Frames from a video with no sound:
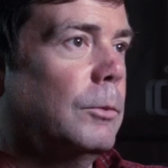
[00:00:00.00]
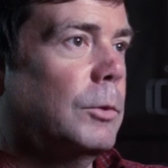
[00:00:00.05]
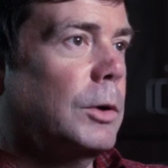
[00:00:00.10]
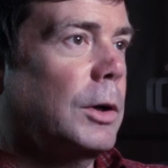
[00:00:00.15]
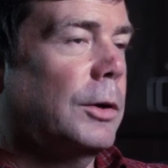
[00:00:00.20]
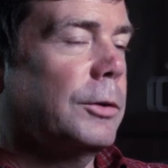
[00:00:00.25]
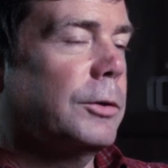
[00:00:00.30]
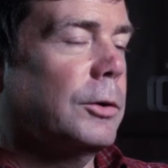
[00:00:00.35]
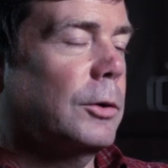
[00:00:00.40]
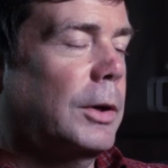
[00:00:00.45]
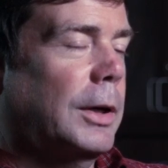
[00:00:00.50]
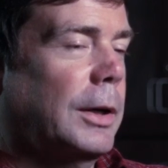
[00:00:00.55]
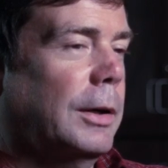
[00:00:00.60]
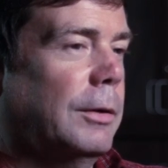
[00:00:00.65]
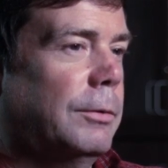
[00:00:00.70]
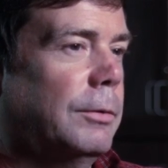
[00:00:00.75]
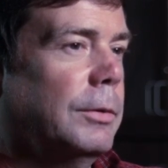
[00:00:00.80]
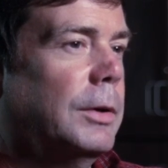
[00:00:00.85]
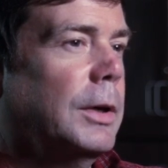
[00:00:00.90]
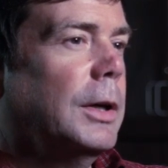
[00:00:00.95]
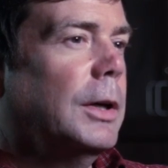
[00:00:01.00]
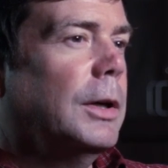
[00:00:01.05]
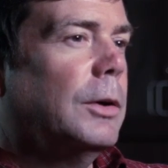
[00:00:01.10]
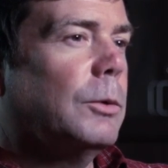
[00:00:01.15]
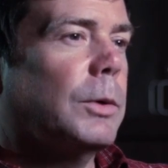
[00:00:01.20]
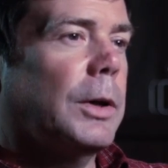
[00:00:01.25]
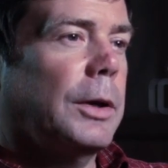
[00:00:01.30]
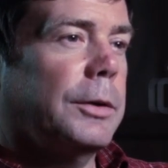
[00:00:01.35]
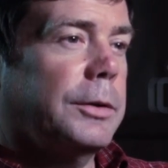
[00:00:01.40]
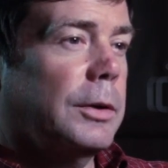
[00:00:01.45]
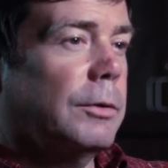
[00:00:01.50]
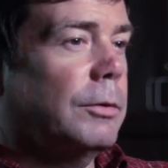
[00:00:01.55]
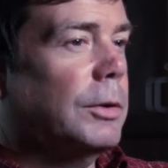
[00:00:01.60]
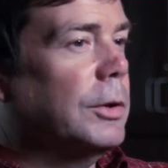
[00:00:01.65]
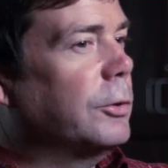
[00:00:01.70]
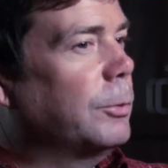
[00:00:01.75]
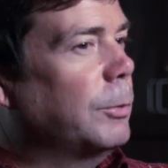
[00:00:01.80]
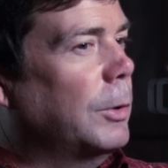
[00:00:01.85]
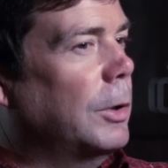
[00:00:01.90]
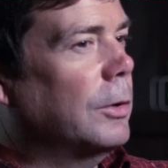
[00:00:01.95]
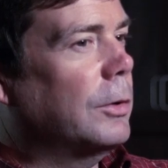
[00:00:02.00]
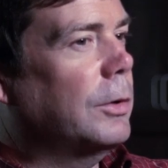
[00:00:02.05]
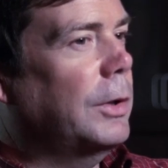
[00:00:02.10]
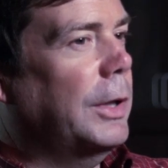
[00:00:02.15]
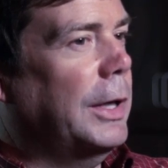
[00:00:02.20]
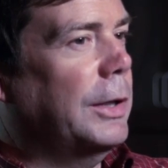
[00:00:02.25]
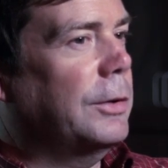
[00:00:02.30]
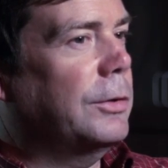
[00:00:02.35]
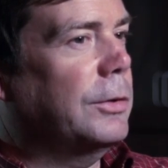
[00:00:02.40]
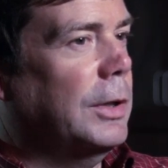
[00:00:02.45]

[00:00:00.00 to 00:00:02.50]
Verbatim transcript: We also have relatively small class